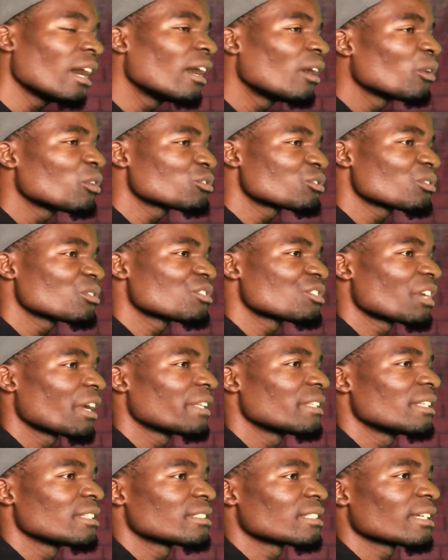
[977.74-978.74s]
also
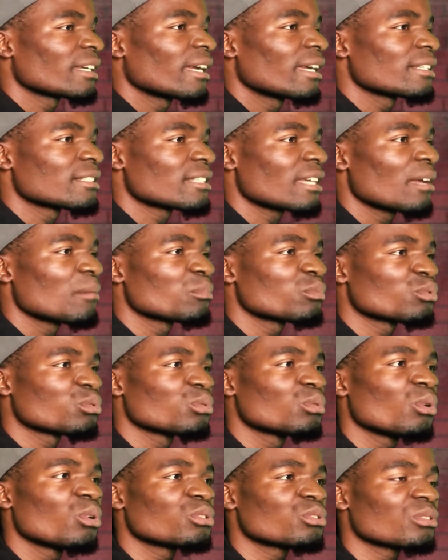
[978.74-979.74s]
tried the second time to
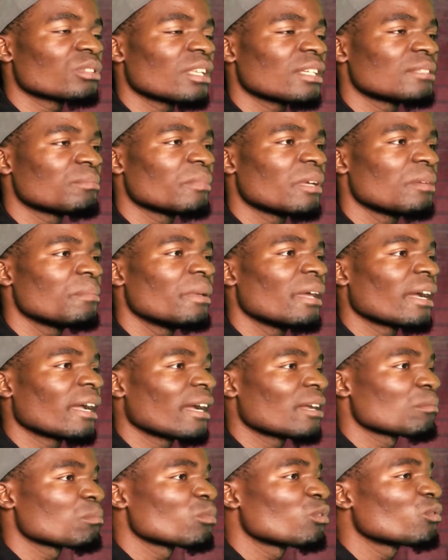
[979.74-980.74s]
go, so that maybe I
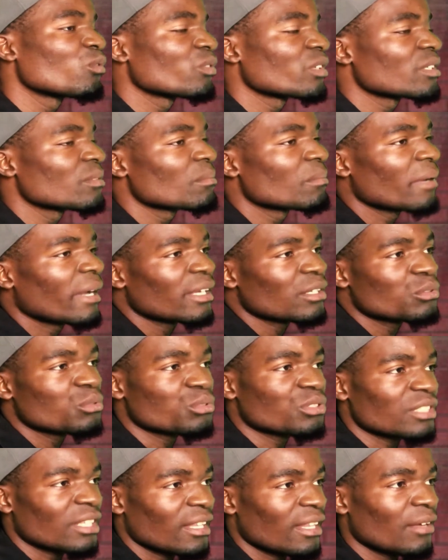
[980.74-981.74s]
can move in back
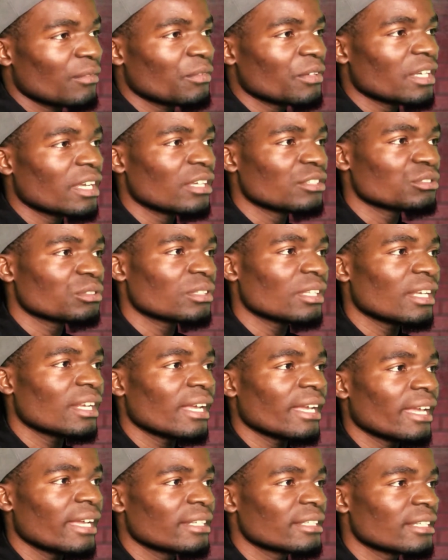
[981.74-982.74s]
to South Africa, so that
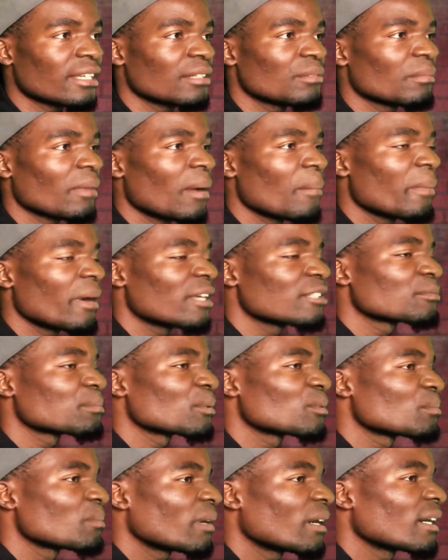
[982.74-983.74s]
I can get my
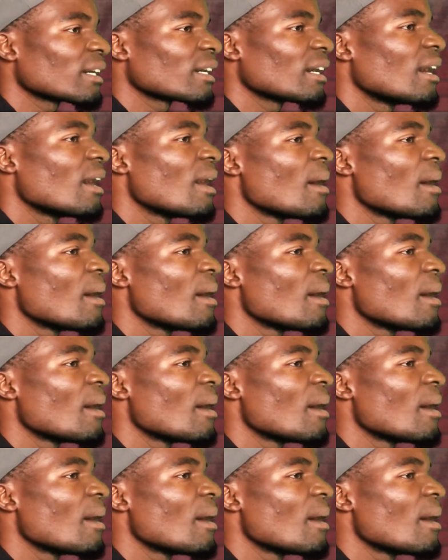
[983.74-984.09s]
passport back,